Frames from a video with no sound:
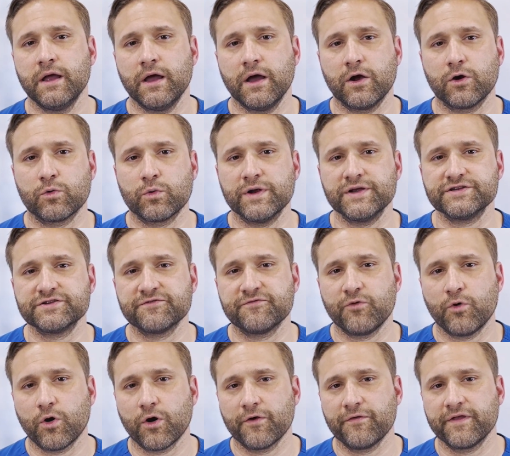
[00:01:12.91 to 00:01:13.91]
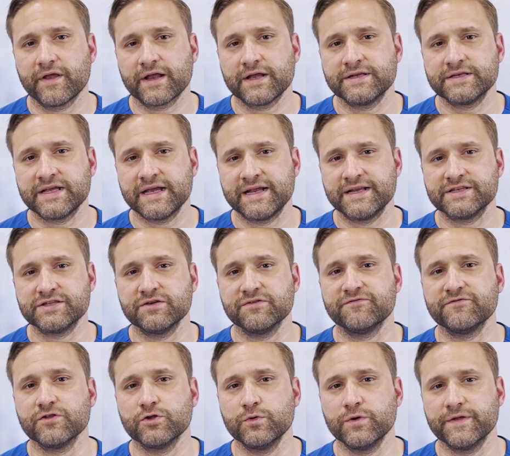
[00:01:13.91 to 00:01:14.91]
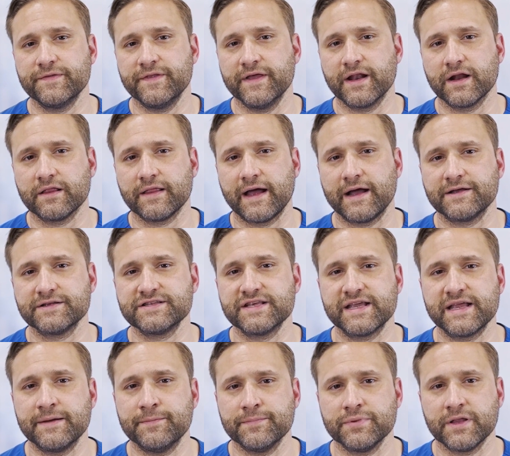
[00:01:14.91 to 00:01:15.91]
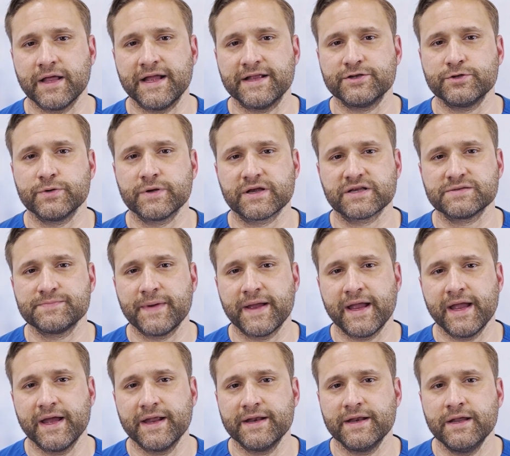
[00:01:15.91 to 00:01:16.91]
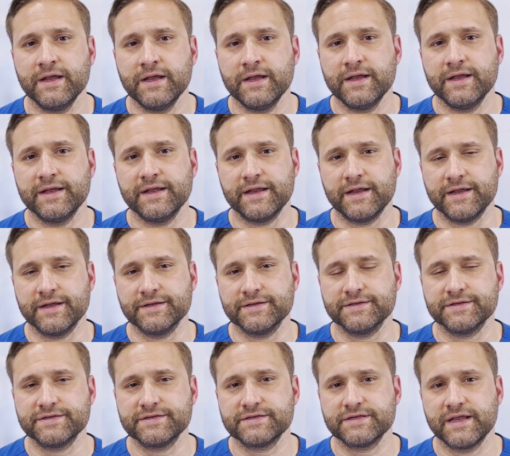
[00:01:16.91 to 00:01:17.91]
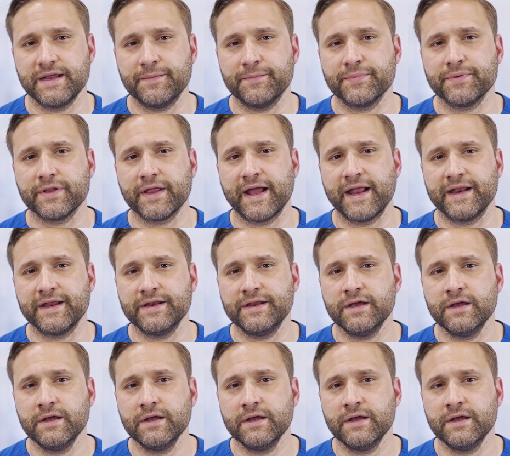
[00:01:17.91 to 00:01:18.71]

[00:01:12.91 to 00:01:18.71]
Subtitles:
A reservoir that contains the fluid that allows the implant to expand is implanted